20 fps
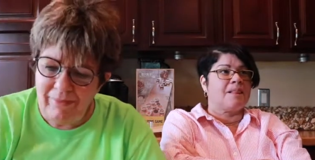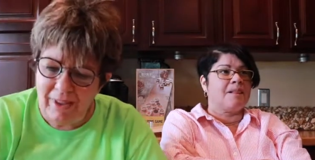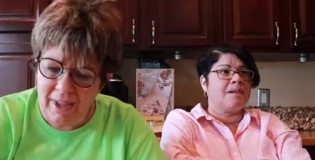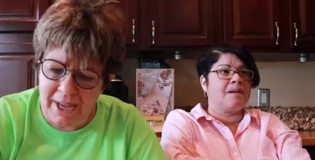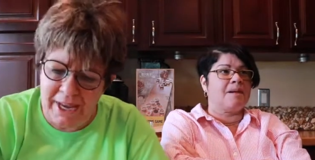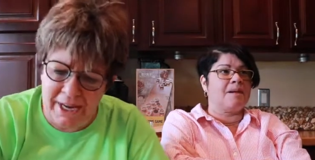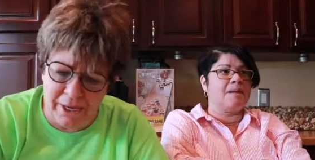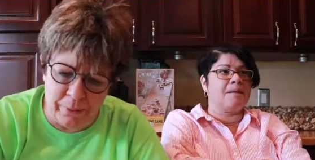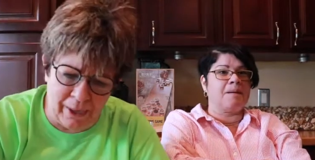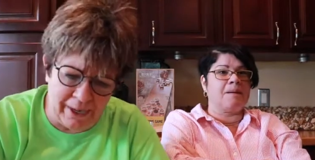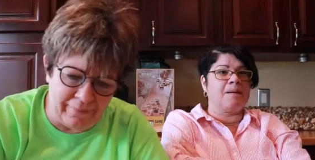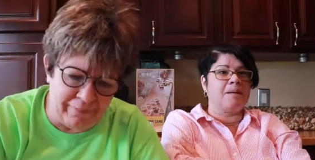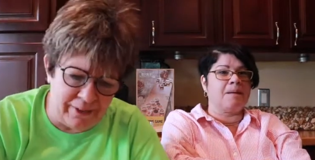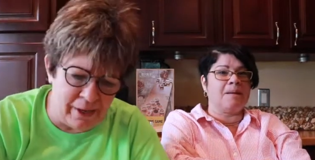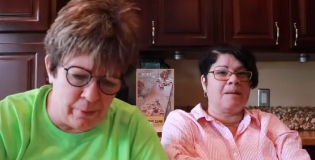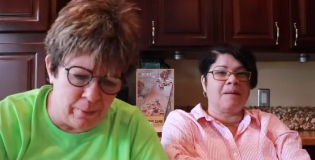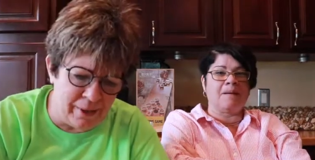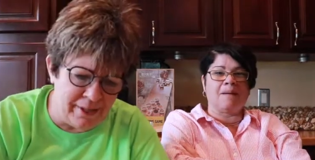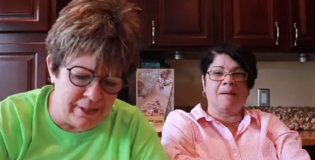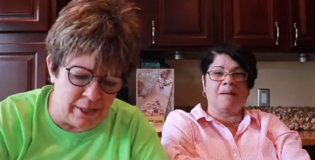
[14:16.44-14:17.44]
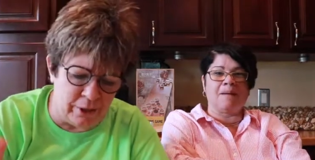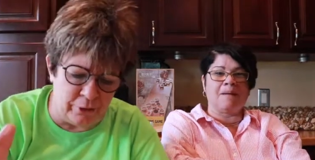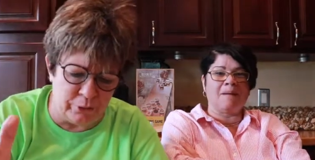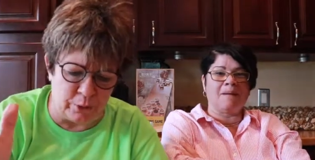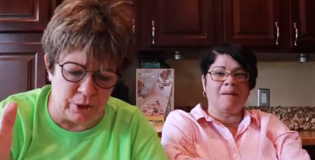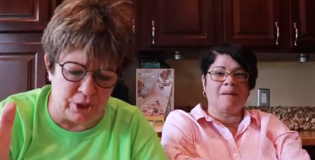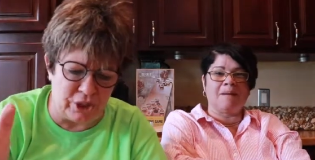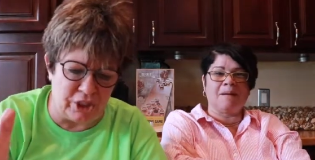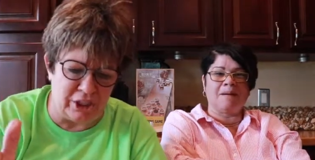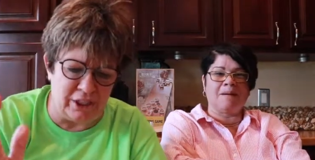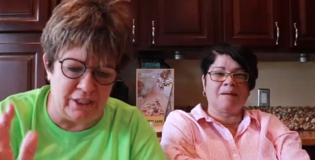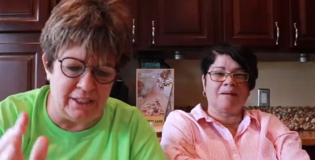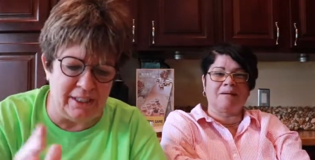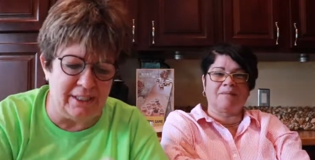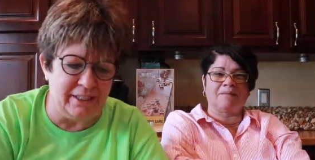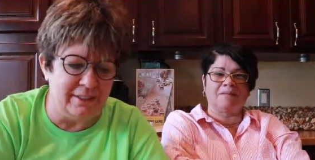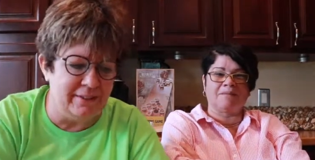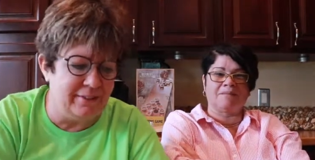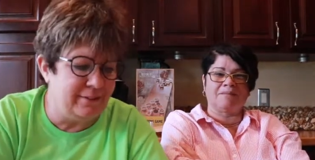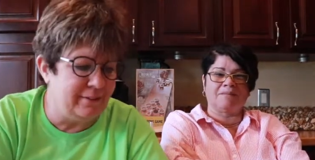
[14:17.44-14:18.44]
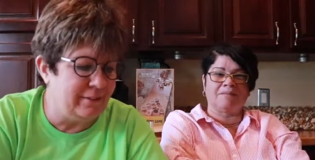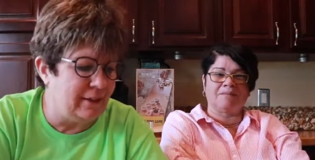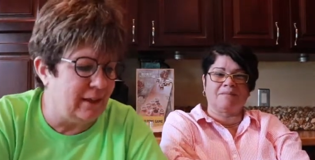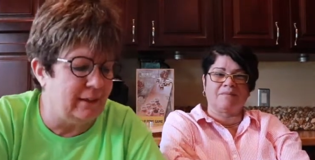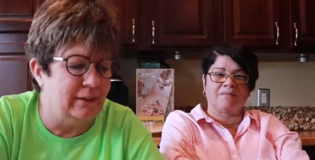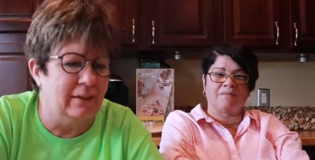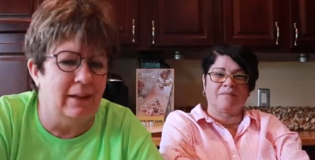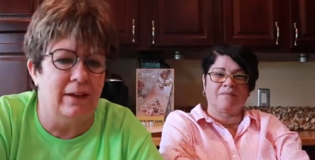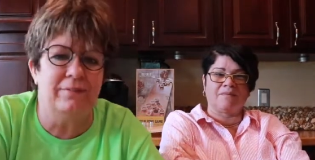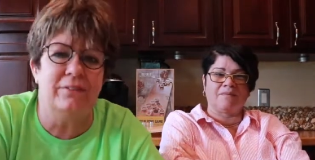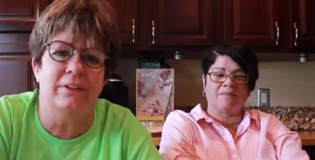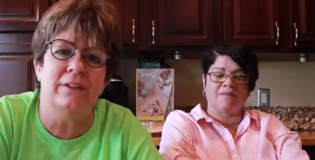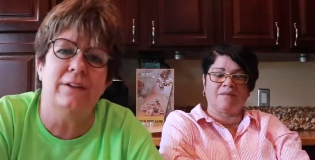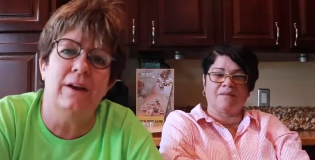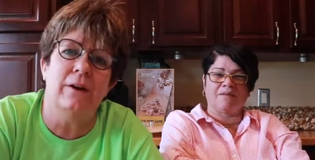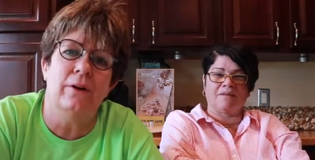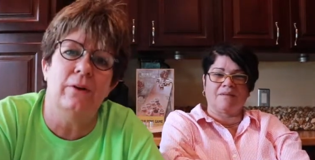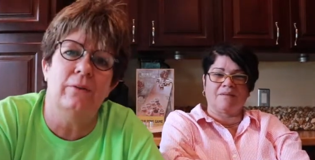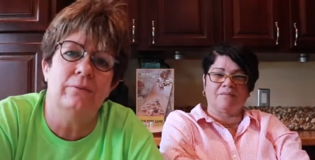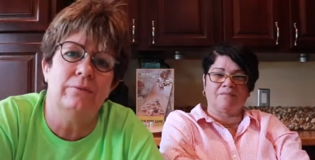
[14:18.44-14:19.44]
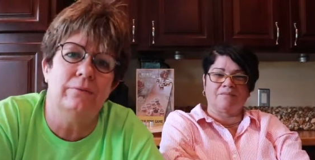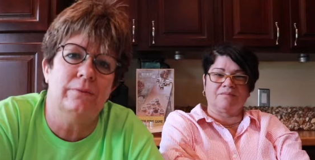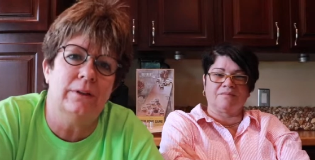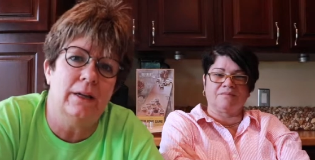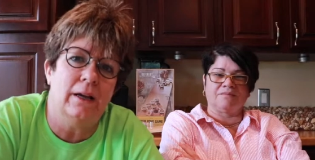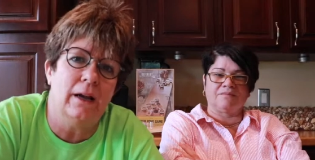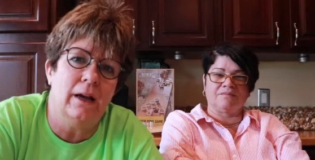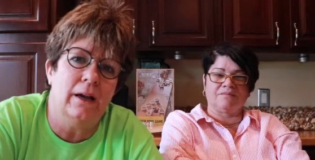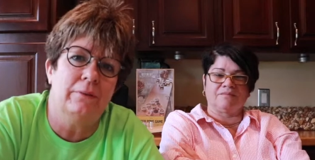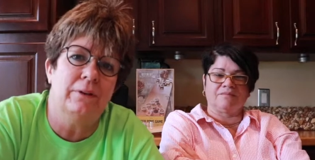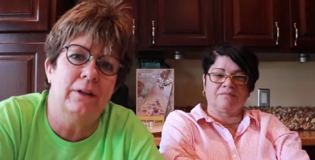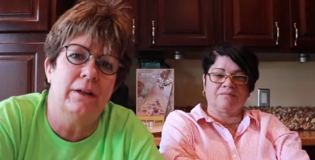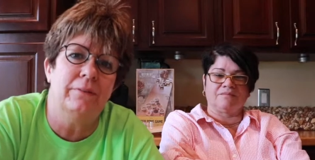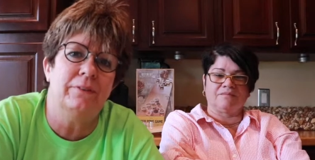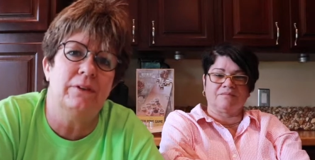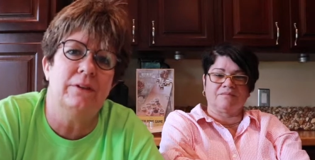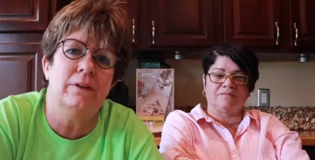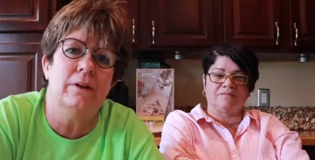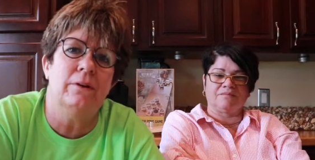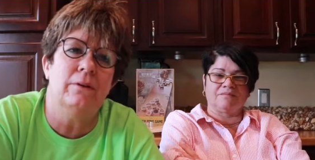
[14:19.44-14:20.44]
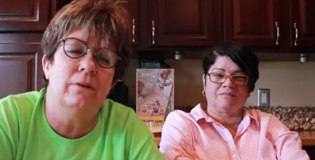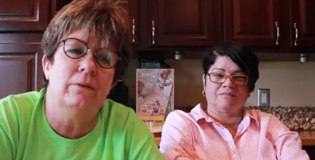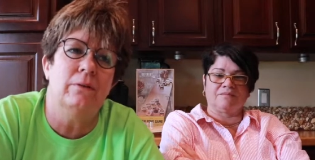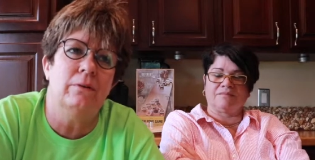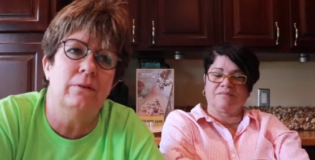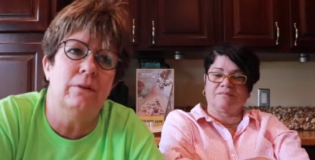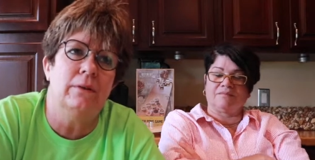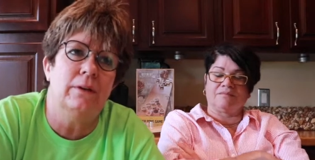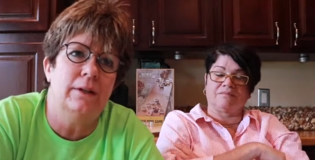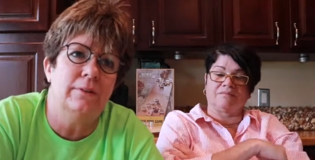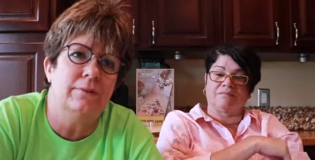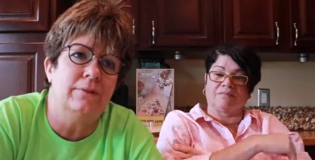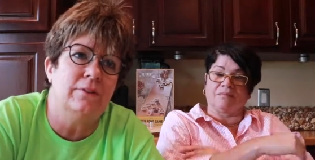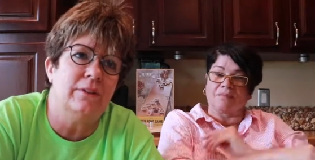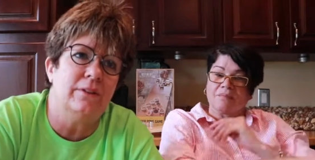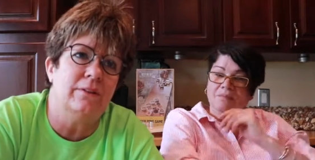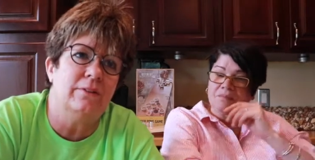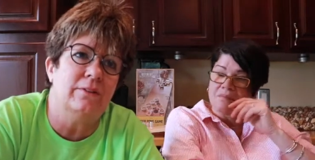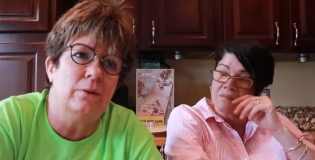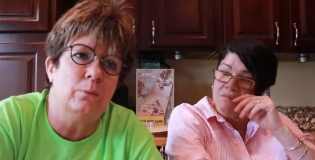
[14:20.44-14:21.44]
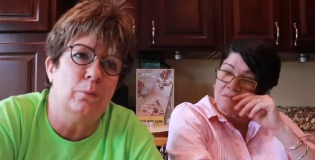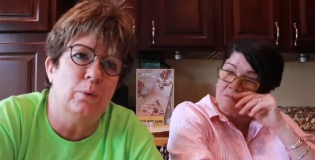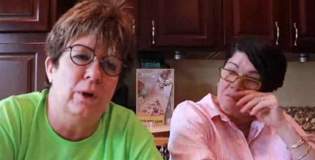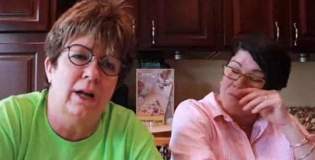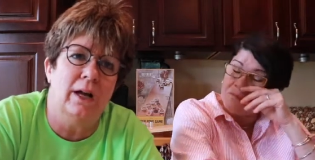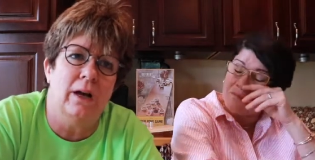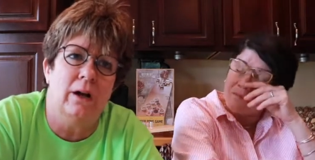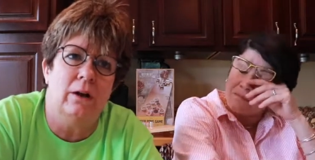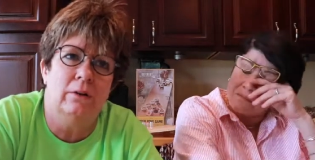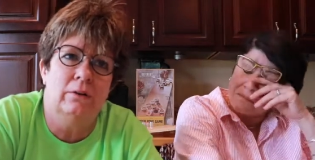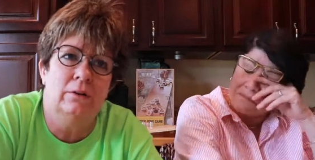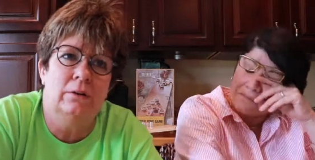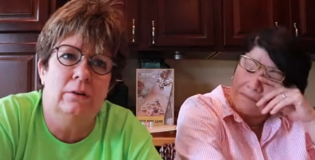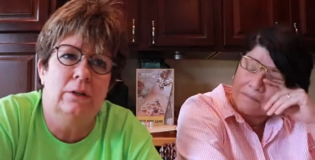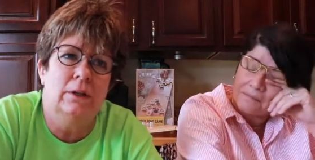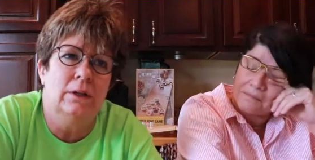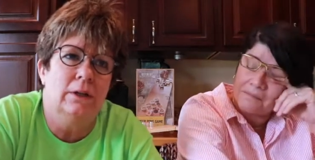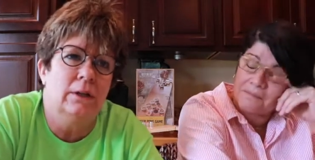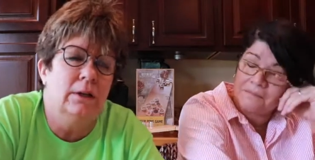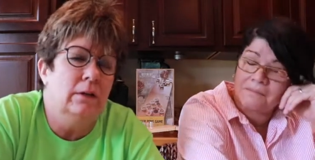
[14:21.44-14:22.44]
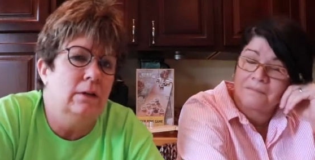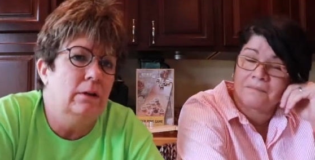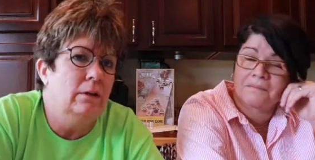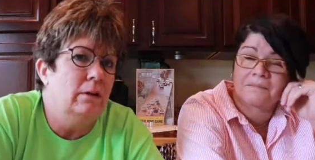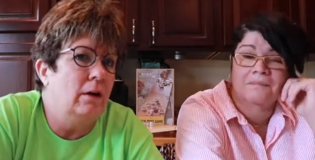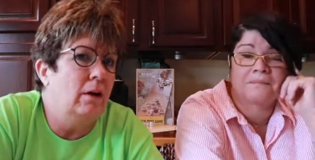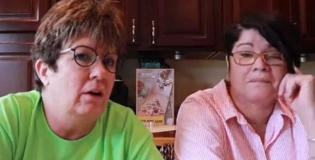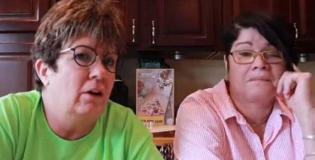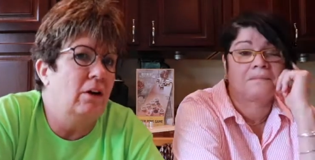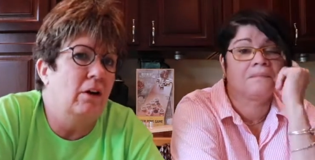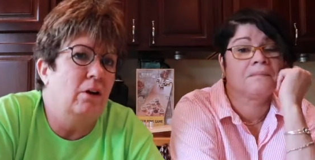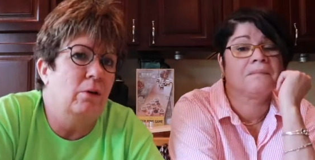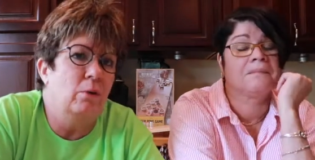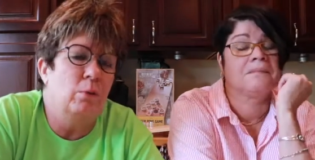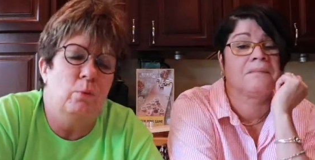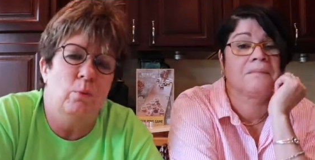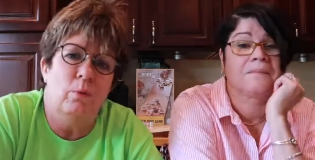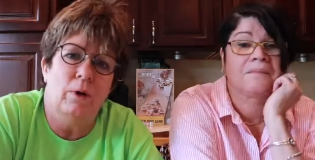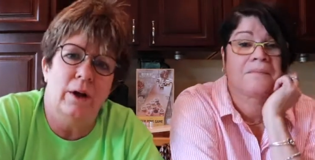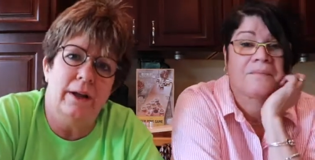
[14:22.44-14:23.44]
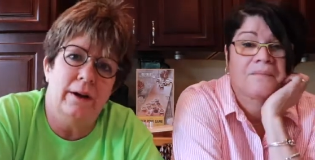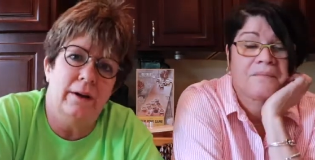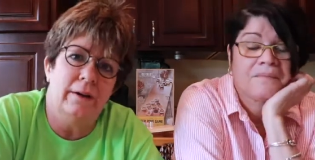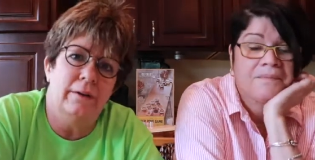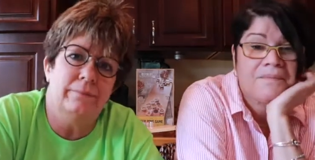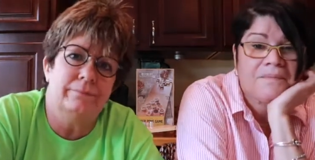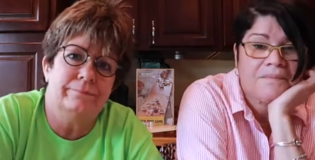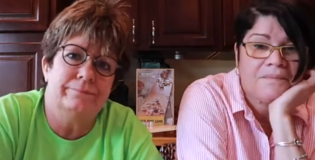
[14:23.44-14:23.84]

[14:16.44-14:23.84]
Speaker 1: anyway, if anyone knows where oh. Jeannie is, I'd love to know. I'd love to know if she's well or what.